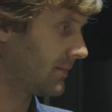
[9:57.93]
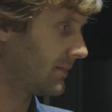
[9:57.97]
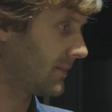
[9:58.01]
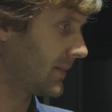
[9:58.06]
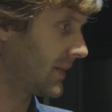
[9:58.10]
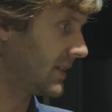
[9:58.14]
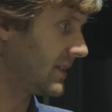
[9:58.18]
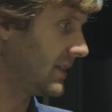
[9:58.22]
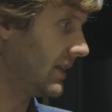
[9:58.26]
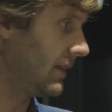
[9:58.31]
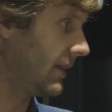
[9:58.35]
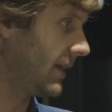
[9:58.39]

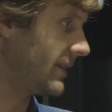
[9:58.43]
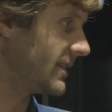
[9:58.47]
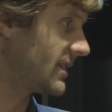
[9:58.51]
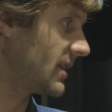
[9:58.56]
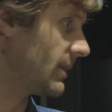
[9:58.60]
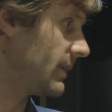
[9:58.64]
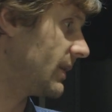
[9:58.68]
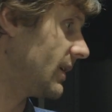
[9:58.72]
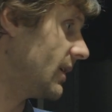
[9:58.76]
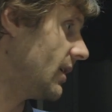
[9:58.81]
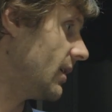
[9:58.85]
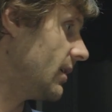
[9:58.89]
I see lights
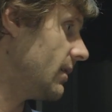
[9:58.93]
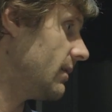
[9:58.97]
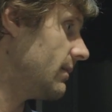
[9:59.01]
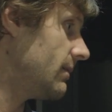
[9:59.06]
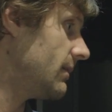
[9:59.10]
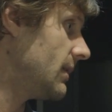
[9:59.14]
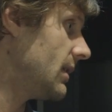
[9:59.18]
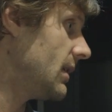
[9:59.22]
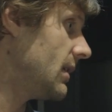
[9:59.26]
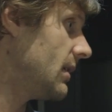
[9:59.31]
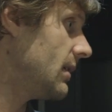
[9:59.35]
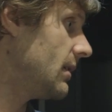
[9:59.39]
coming on.
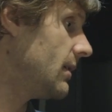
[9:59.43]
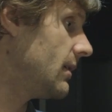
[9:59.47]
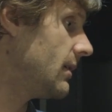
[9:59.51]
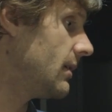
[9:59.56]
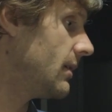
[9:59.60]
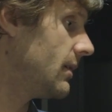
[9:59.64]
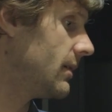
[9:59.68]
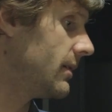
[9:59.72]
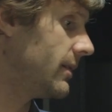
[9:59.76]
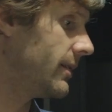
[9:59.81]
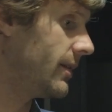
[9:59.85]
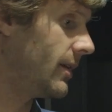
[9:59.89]

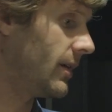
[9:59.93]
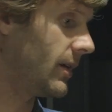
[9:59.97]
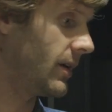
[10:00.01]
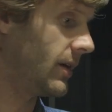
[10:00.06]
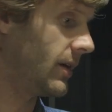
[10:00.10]
There it